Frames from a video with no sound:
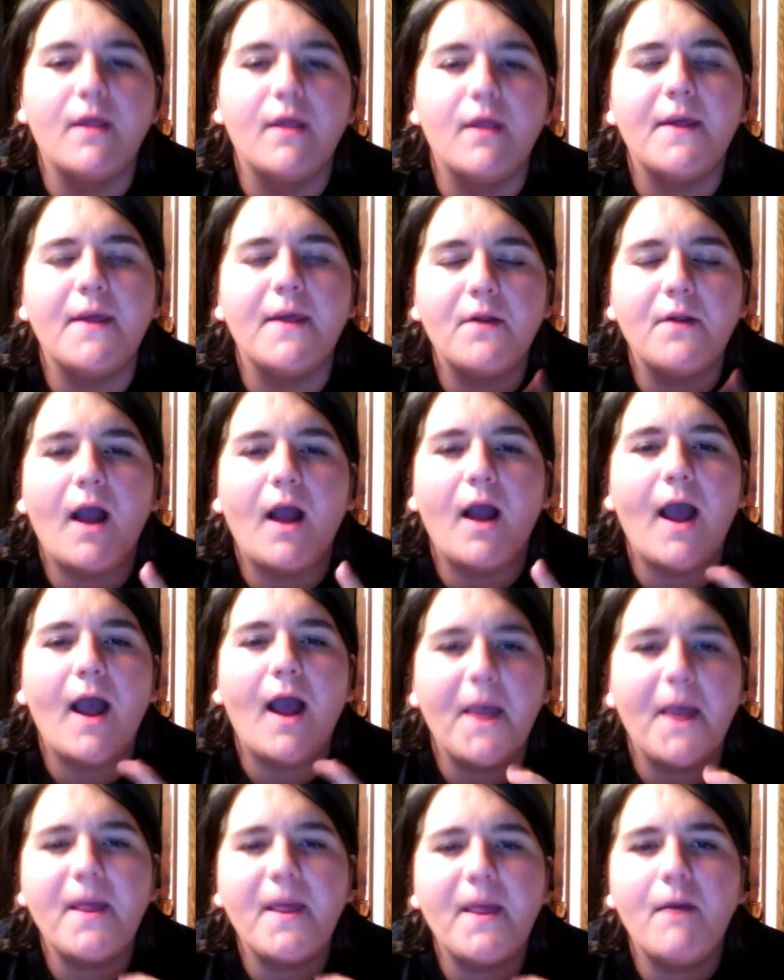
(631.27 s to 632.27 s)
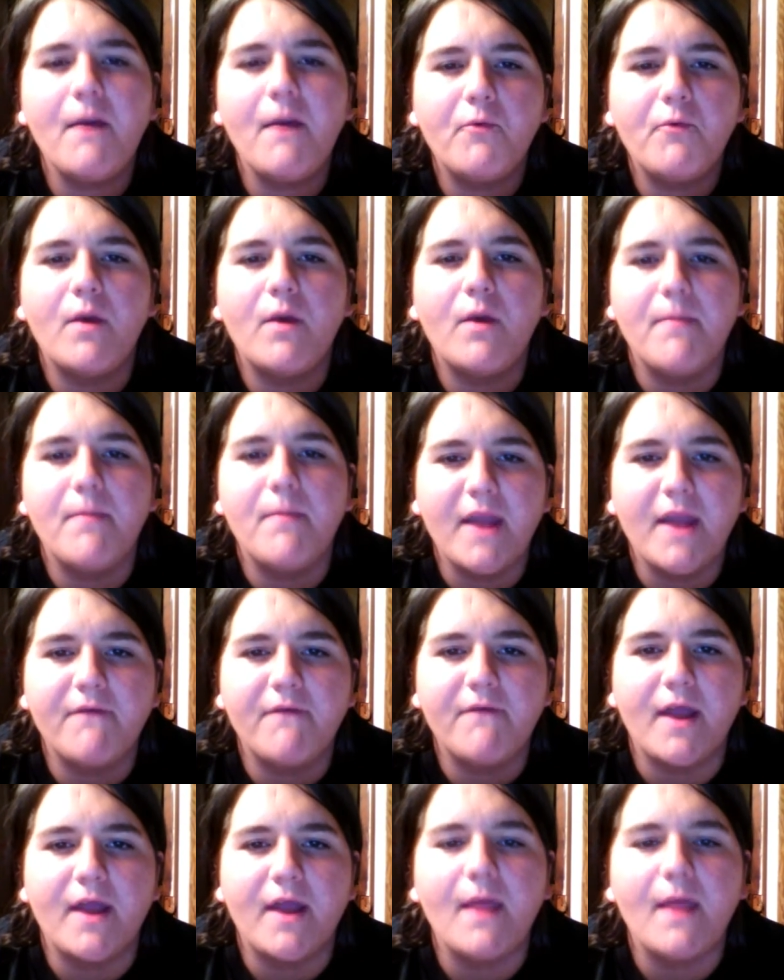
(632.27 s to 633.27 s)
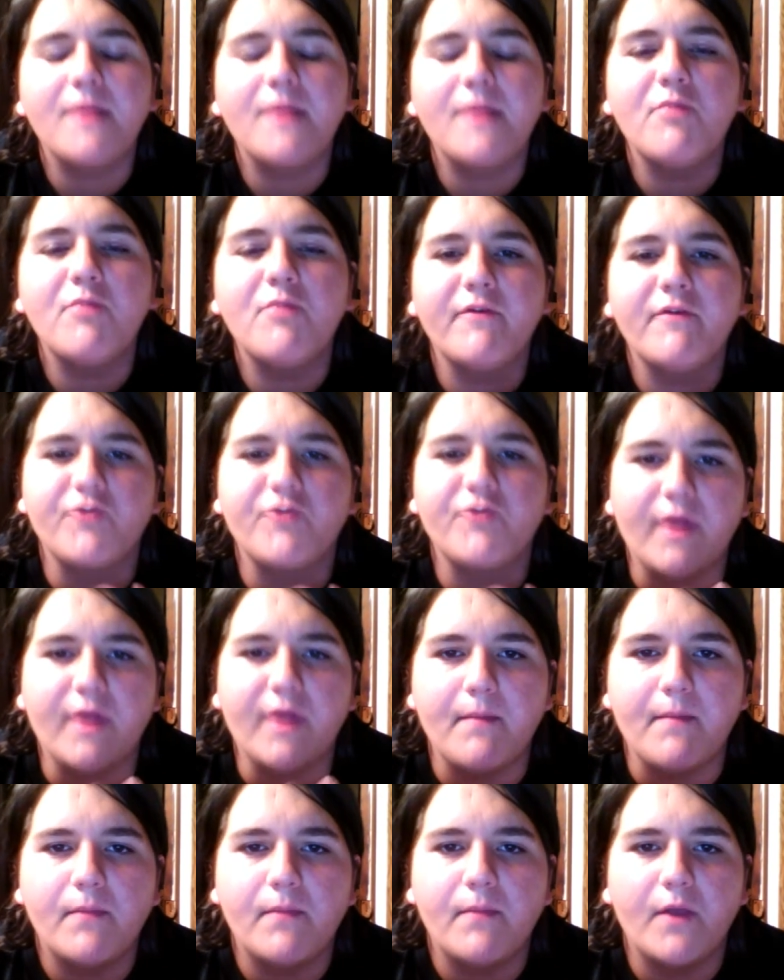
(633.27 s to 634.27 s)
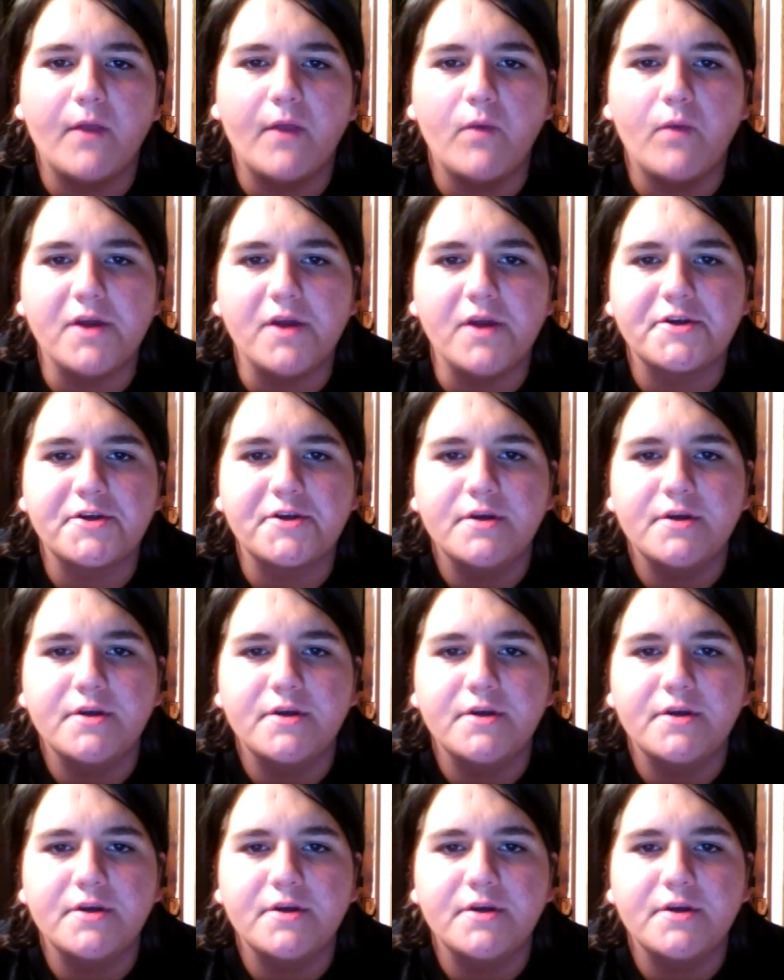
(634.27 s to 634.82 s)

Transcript: I think I would want a main event, and that's more of a dream than a wish.